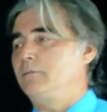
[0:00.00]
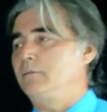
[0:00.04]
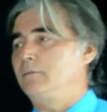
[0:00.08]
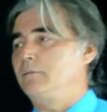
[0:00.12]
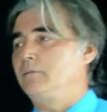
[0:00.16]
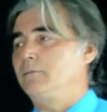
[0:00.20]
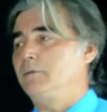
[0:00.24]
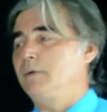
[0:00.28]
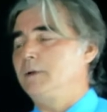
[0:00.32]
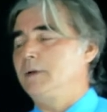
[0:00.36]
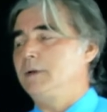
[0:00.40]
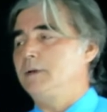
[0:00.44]

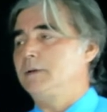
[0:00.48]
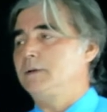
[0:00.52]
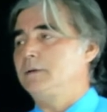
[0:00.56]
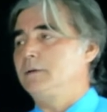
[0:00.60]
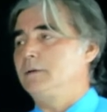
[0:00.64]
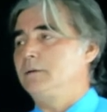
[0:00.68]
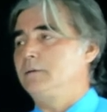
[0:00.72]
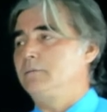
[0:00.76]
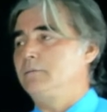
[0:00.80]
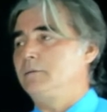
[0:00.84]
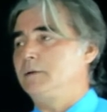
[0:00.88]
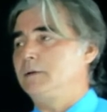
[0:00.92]
we
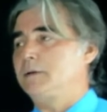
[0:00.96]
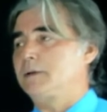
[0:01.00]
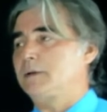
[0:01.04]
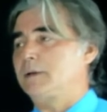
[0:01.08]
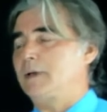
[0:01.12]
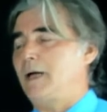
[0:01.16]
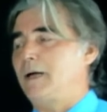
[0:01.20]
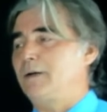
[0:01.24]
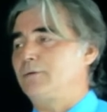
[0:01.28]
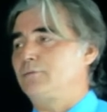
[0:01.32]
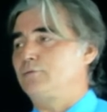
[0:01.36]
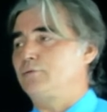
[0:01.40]

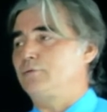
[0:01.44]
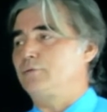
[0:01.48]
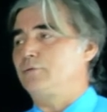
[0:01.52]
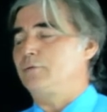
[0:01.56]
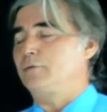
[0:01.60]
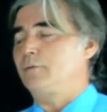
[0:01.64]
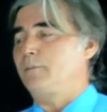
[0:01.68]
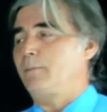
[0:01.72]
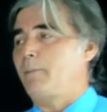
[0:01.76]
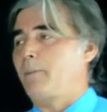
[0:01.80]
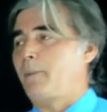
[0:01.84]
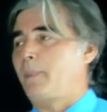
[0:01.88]
try to
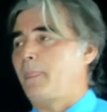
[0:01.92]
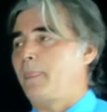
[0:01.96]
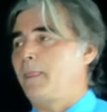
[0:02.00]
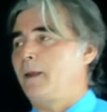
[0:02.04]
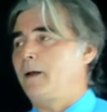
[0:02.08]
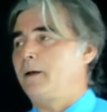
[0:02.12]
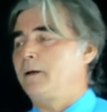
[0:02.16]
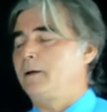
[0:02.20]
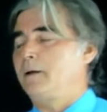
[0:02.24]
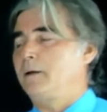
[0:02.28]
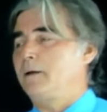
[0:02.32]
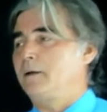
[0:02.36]

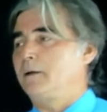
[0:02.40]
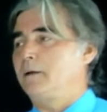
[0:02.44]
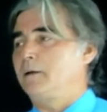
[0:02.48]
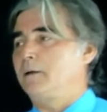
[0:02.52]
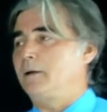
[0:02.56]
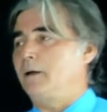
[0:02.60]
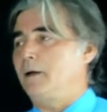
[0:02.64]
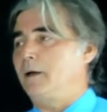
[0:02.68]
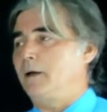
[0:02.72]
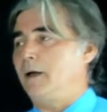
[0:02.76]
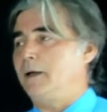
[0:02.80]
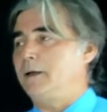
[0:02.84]

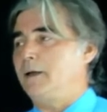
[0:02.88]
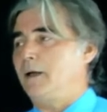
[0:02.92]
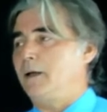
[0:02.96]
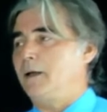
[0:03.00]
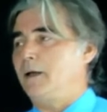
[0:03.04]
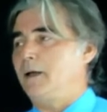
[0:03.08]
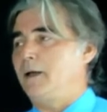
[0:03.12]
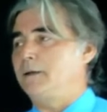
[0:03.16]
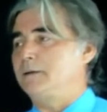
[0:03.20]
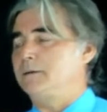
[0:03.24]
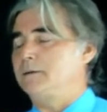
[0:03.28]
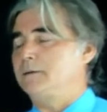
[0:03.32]

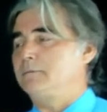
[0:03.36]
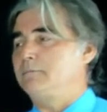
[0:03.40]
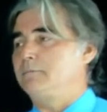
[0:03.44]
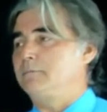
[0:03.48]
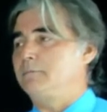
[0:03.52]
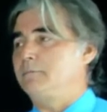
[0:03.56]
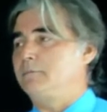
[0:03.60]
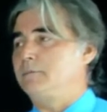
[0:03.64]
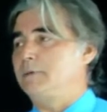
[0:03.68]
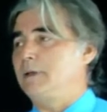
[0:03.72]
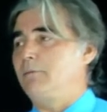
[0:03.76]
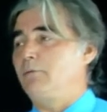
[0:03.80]
analyze,
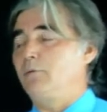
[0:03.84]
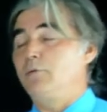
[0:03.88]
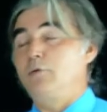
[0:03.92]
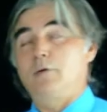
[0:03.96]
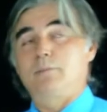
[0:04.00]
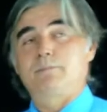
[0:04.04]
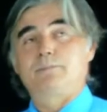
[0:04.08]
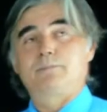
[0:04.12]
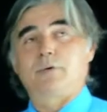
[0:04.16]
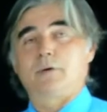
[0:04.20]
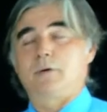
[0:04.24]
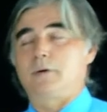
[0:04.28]

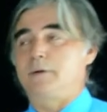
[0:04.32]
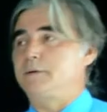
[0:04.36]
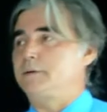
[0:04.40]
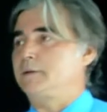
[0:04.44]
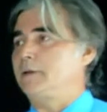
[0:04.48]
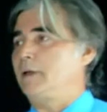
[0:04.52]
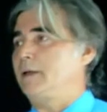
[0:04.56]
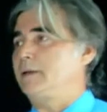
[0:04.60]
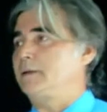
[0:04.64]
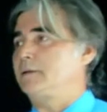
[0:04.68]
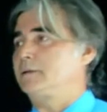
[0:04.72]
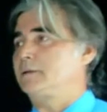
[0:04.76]
develop
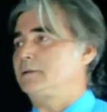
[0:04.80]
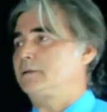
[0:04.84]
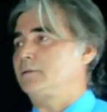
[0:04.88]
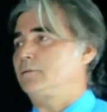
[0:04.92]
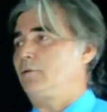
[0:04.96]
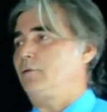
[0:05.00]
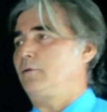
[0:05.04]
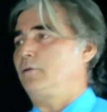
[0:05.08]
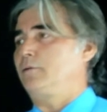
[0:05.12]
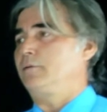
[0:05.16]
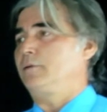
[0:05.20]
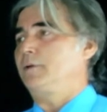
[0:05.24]
policies
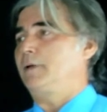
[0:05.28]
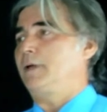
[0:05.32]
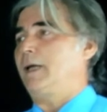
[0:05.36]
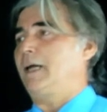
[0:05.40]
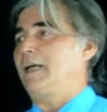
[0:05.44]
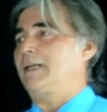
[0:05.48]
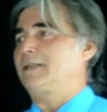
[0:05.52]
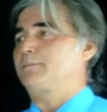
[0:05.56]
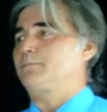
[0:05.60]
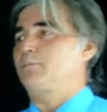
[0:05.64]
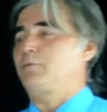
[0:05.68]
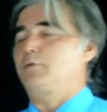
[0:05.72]
on the
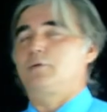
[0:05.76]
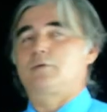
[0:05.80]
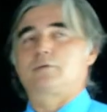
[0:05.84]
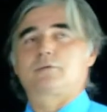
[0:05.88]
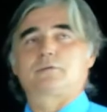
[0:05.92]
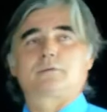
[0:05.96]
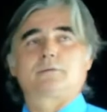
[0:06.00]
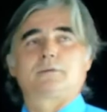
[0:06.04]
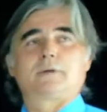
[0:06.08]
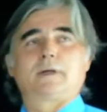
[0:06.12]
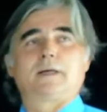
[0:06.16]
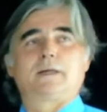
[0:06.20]
export
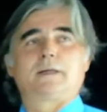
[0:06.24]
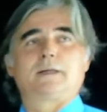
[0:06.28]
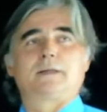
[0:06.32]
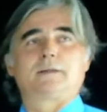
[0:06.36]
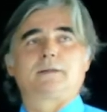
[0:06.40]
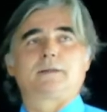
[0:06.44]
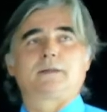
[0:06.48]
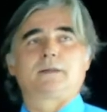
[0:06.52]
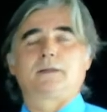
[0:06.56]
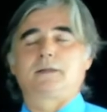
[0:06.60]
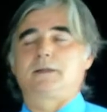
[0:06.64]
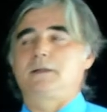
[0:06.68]

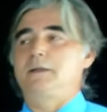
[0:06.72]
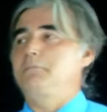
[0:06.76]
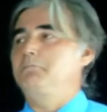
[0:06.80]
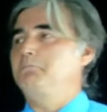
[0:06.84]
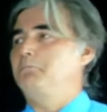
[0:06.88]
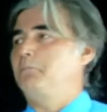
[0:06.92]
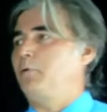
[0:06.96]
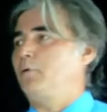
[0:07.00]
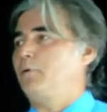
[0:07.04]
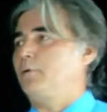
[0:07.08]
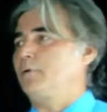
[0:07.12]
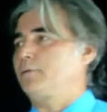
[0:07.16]
and
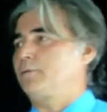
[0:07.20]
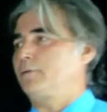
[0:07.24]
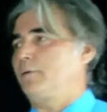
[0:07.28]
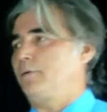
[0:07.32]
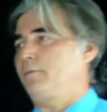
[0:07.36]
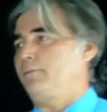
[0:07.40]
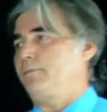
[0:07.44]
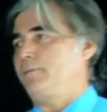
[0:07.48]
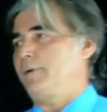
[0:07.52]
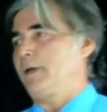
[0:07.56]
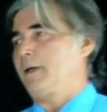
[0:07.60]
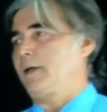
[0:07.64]
import
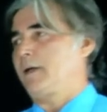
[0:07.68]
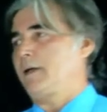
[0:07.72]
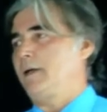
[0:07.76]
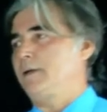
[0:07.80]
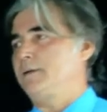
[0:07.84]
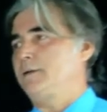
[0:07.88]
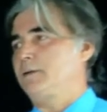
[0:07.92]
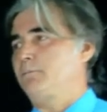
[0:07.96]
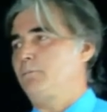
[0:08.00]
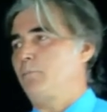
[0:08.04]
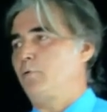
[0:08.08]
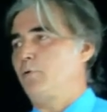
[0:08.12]
of
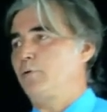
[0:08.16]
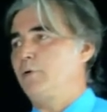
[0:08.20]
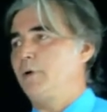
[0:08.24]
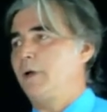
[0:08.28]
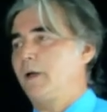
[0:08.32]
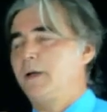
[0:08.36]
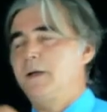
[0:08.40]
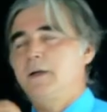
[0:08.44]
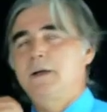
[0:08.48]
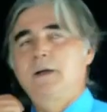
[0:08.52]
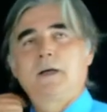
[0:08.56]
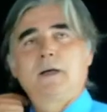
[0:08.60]
agriculture
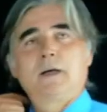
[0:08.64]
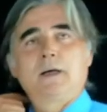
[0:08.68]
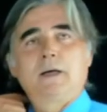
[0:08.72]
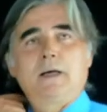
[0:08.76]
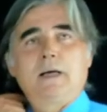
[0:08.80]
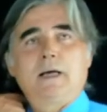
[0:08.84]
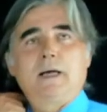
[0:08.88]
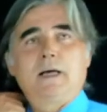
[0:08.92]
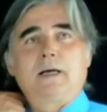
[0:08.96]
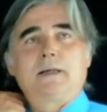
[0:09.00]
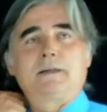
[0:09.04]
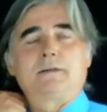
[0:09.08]
product,
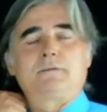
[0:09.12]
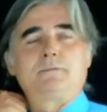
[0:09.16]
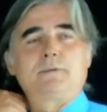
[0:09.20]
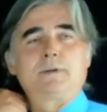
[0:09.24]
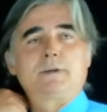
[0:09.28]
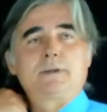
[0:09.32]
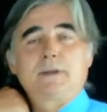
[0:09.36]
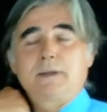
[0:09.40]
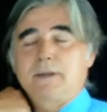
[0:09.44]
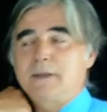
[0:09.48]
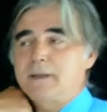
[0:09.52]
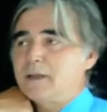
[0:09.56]
and we
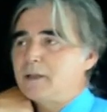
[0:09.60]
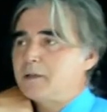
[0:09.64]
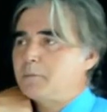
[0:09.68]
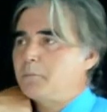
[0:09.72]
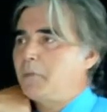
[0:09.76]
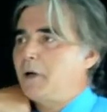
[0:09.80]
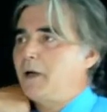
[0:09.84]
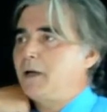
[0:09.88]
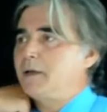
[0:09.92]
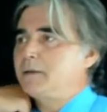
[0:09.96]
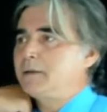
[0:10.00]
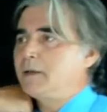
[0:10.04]

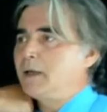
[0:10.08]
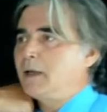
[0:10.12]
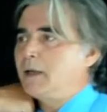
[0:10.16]
determine